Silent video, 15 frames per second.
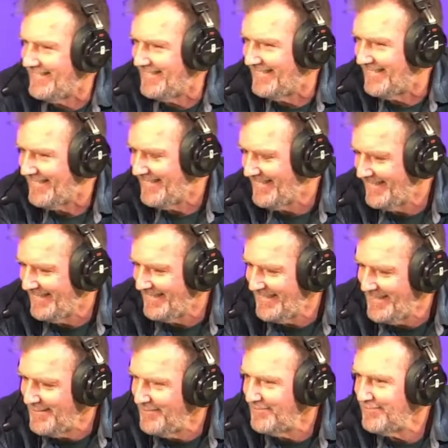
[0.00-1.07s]

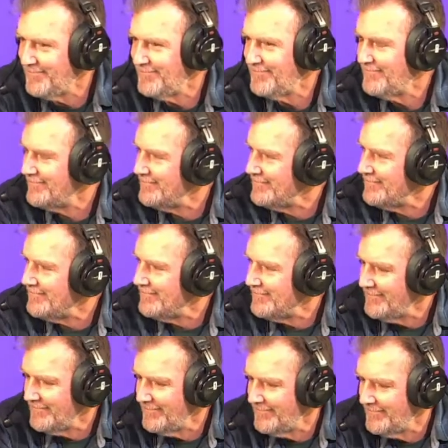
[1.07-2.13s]

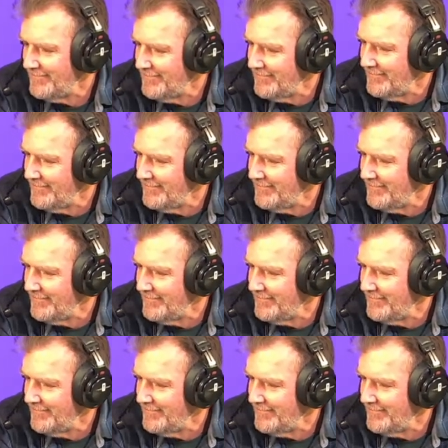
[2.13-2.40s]
No words are spoken by the person on screen.